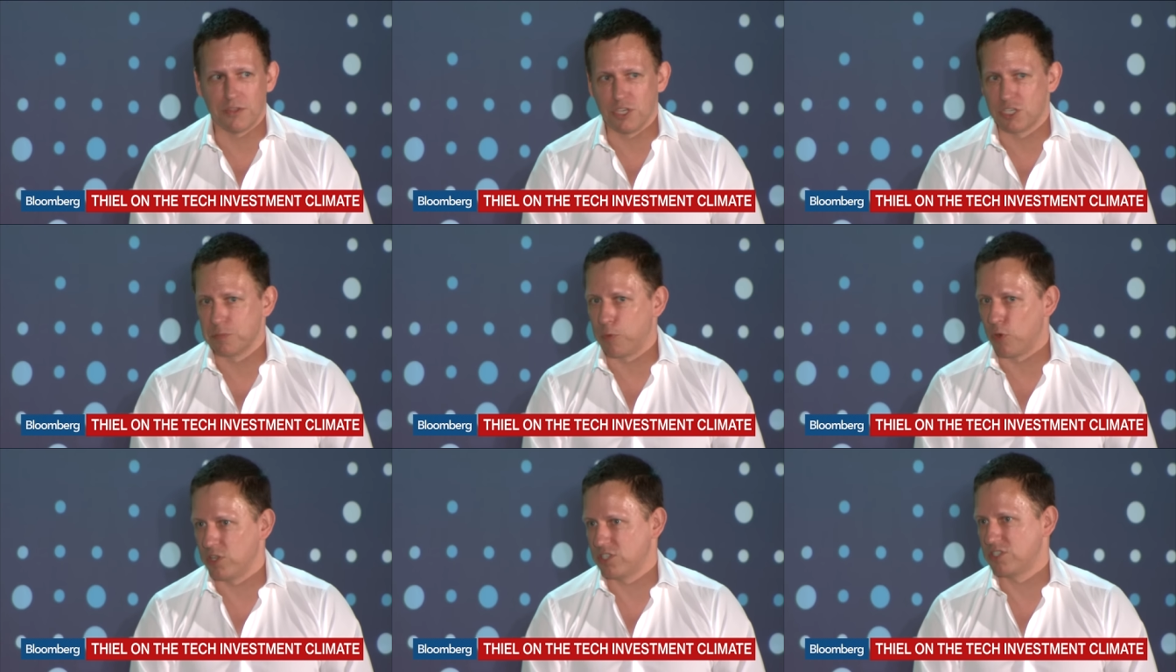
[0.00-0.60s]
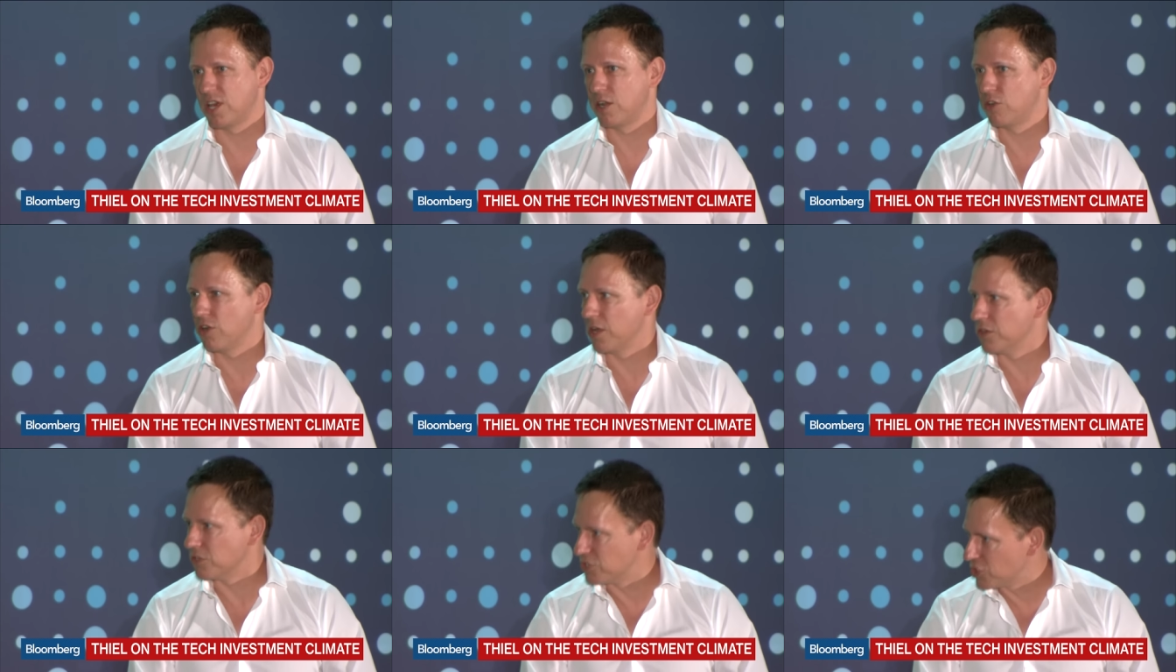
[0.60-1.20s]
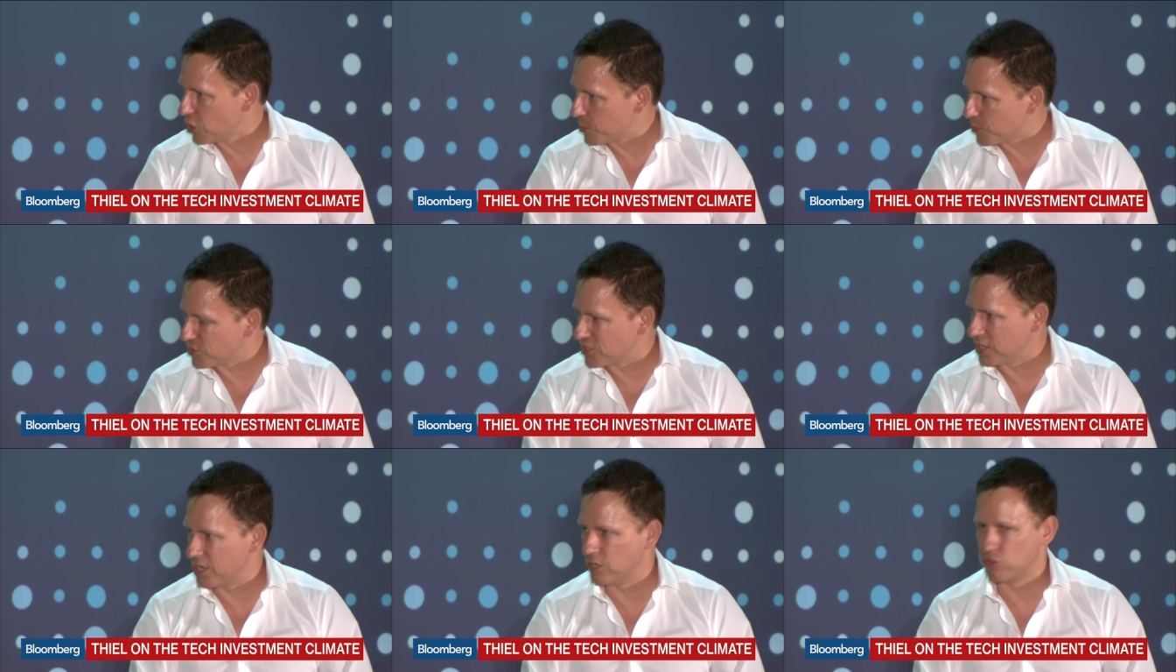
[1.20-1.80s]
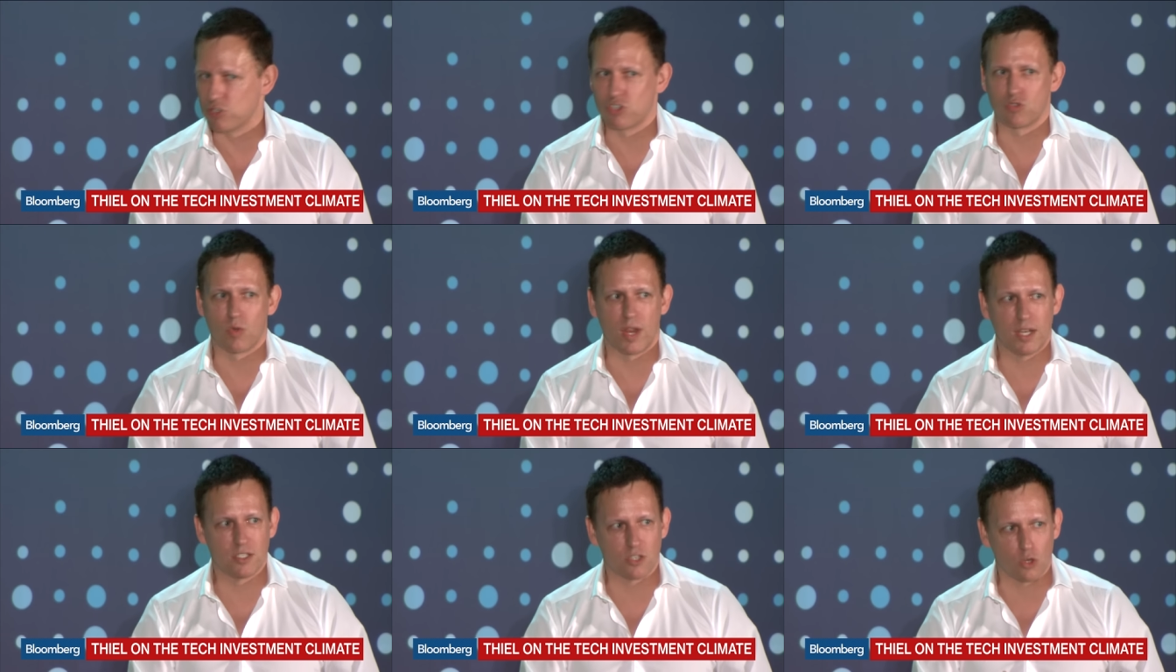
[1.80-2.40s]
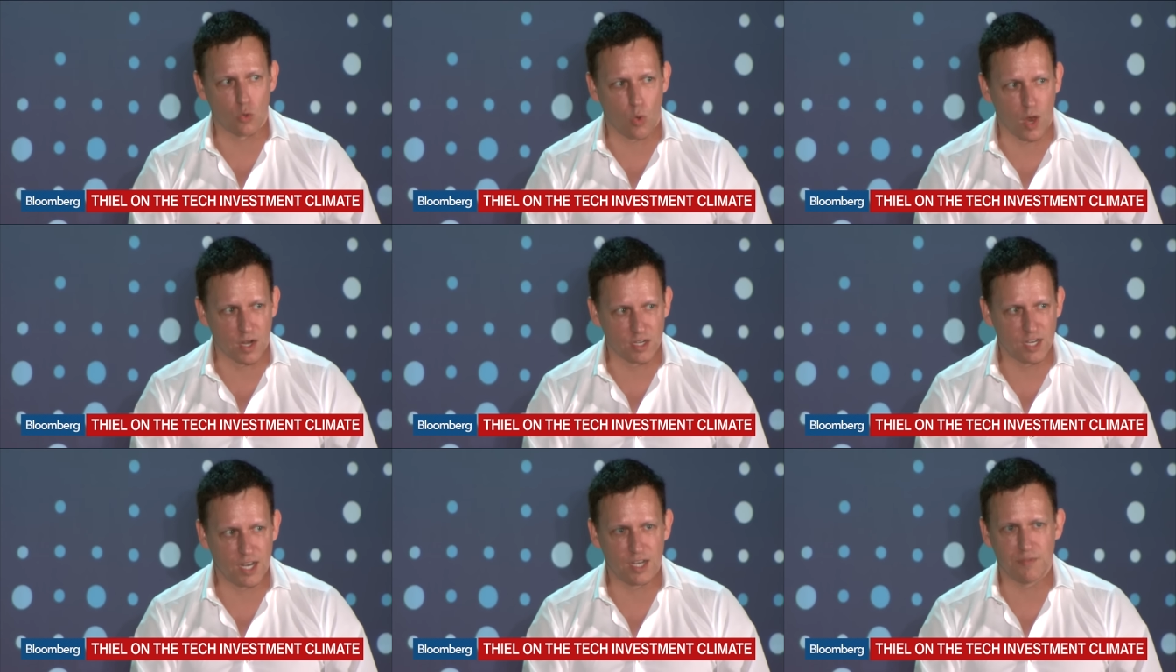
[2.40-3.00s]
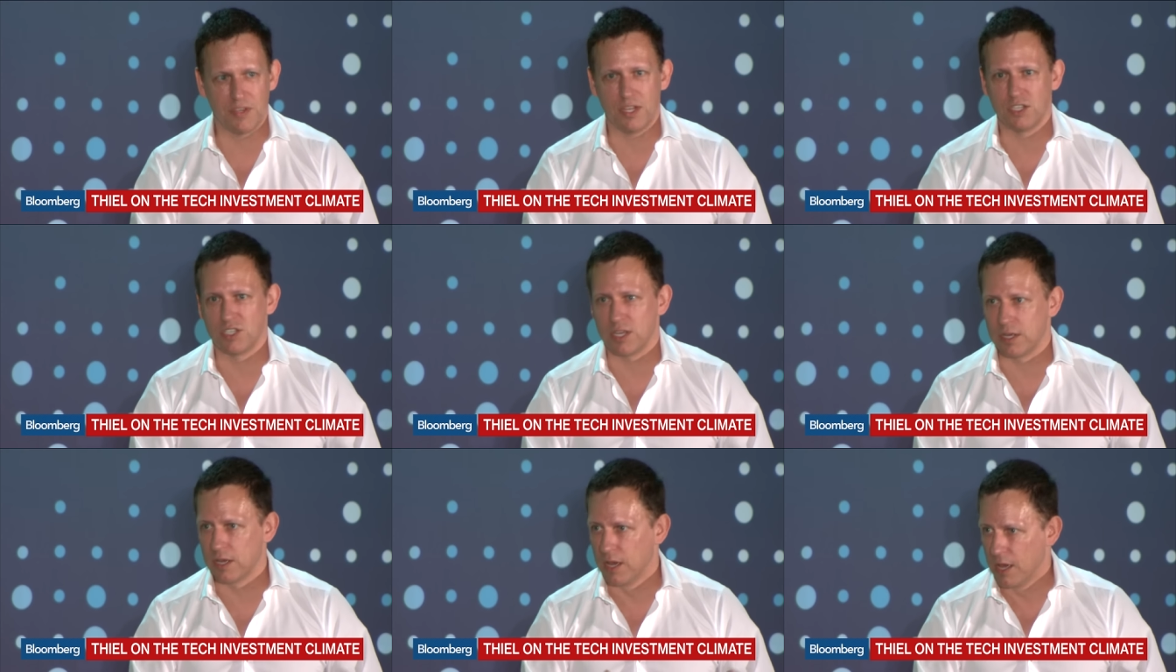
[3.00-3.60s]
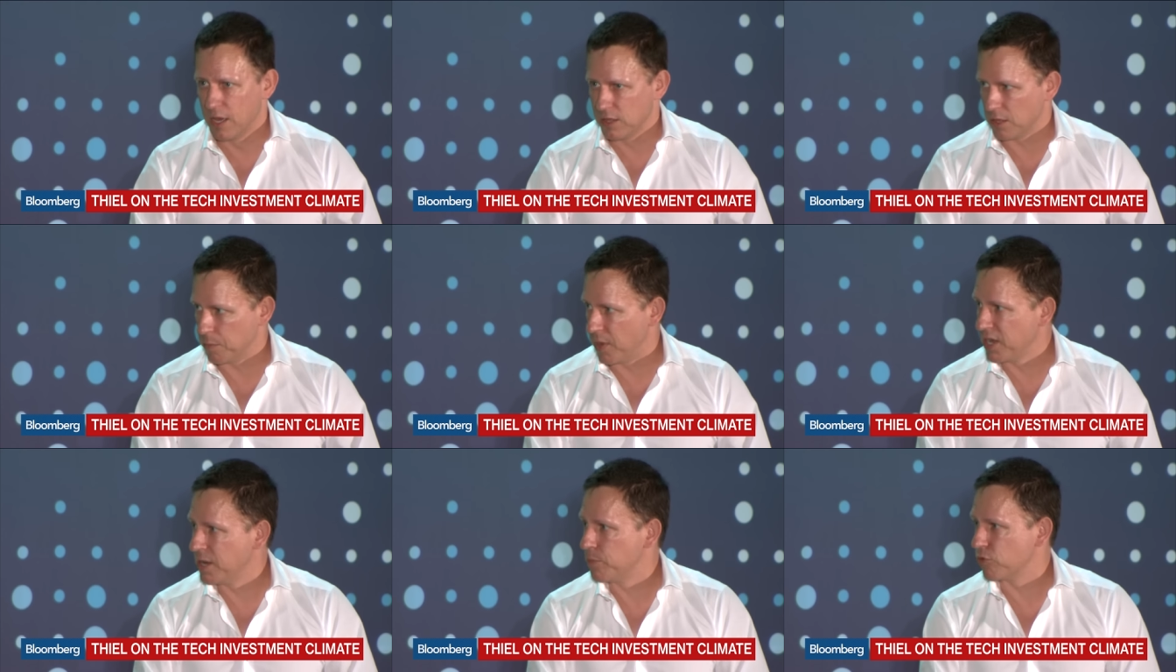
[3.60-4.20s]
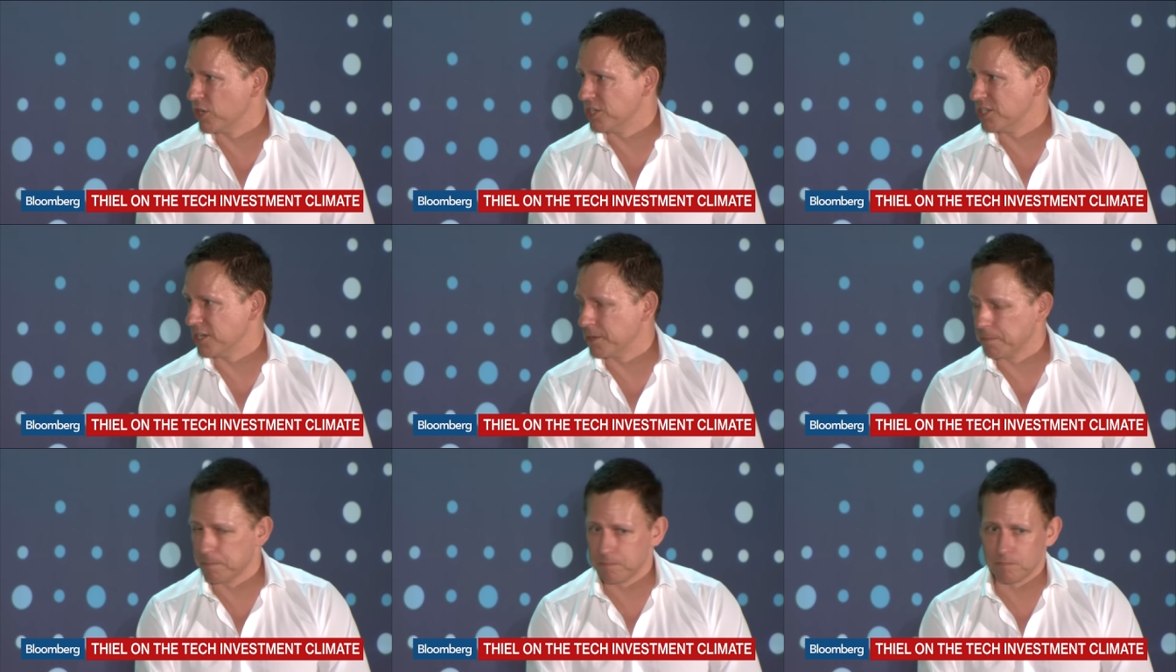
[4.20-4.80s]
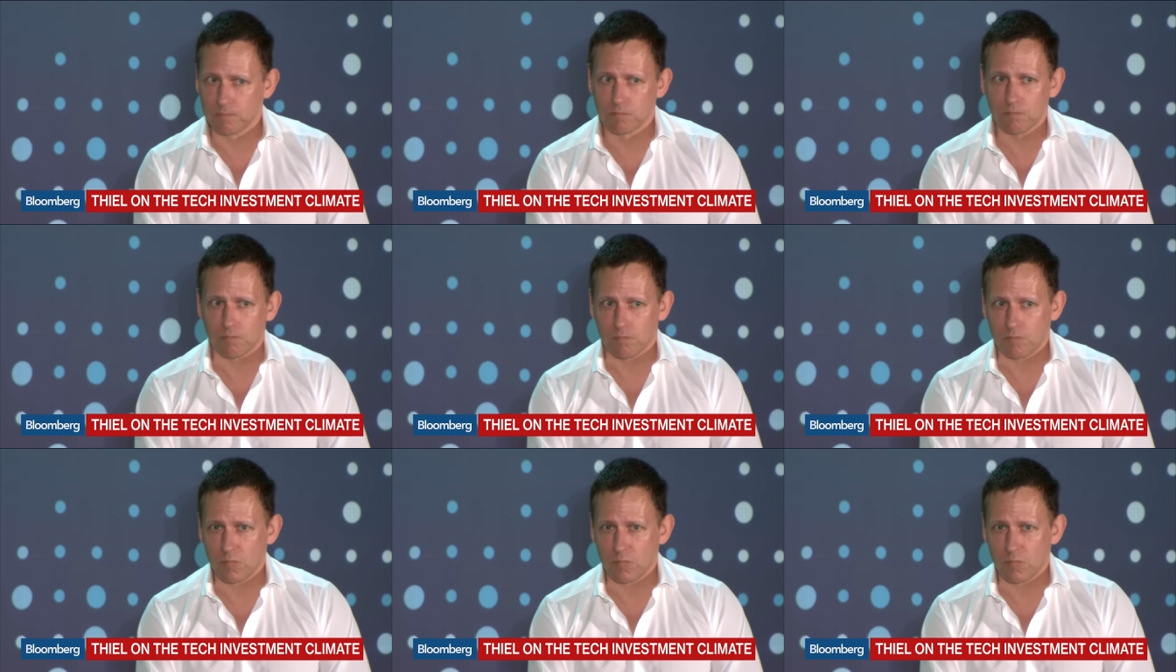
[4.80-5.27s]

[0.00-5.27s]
at this point centered on the zero percent interest rates, the quantitative easing, the money printing. Hmm.